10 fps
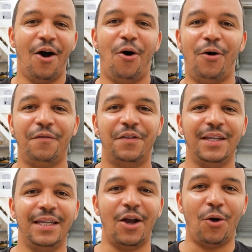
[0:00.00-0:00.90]
of
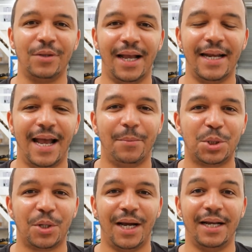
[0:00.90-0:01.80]
the online
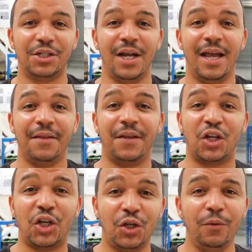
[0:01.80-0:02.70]
arbitrage, the
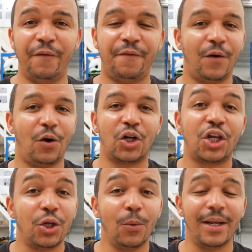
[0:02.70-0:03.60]
Q4
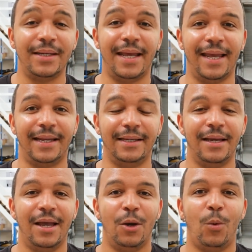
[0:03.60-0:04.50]
Q&A,
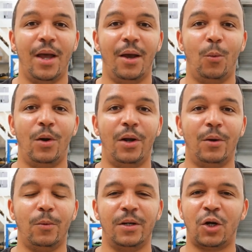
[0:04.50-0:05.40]
where
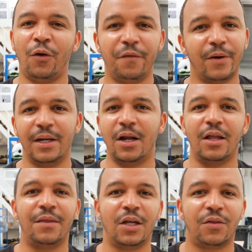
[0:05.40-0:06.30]
we're, we're
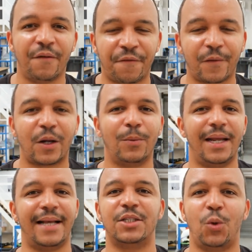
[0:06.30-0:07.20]
covering the, the frequently
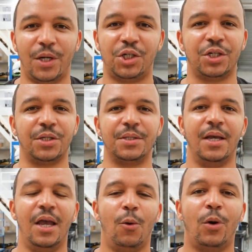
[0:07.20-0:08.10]
asked questions.
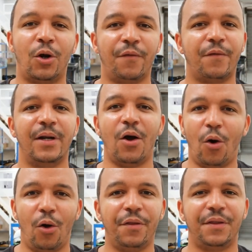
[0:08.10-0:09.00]
We're covering
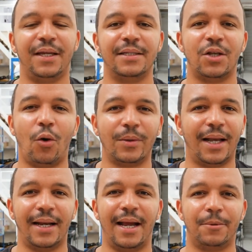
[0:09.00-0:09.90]
all things
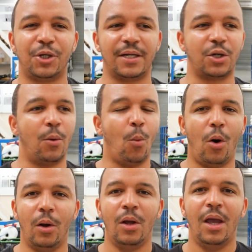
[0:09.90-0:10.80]
online arbitrage and
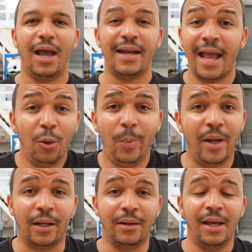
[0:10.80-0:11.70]
what and
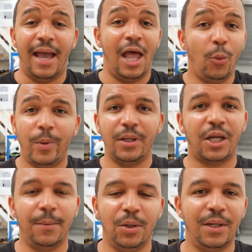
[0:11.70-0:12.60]
helping, helping the
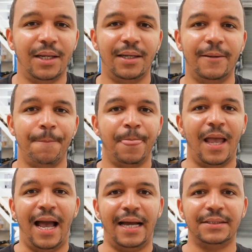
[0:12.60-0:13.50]
community.
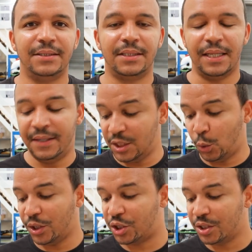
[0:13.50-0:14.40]
And this
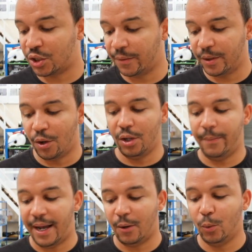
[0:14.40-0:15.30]
question is going to be all
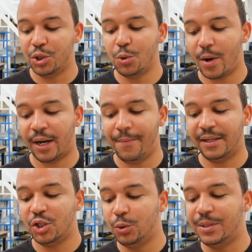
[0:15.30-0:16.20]
about, would you
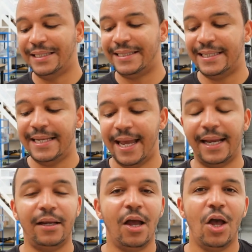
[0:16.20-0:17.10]
recommend using
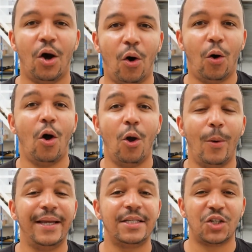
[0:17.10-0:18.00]
TA or
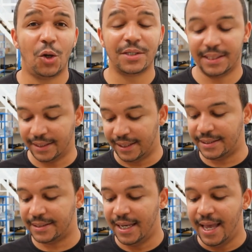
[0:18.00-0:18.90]
OA sourcing
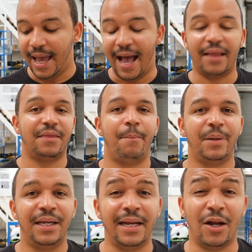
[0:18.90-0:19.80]
lists at the
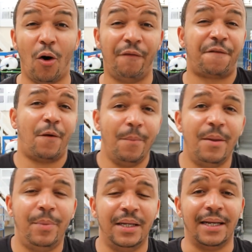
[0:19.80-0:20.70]
beginning or from the
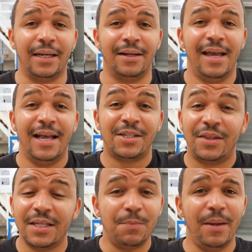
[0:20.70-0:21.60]
beginning. So
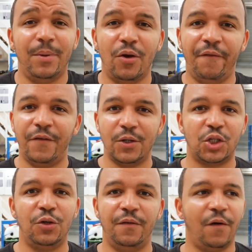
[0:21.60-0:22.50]
this may be your first
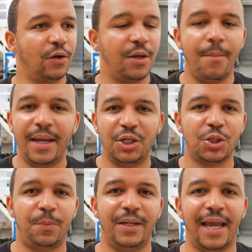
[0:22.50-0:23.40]
Q4, you may
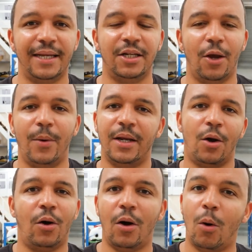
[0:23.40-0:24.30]
just be getting going
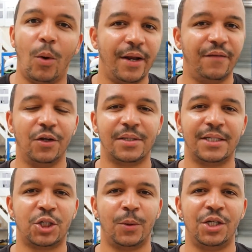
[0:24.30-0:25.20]
or, or whatever your
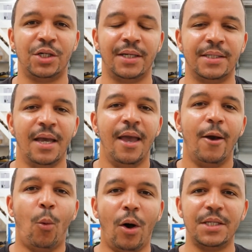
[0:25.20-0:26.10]
situation is.
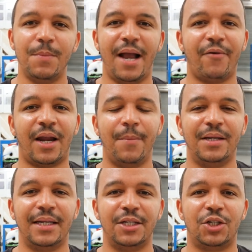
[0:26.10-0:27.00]
What is my
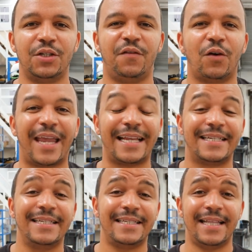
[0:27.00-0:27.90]
recommendations for
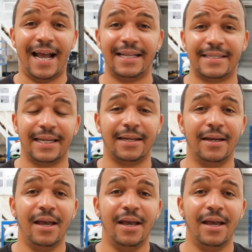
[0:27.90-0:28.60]
getting started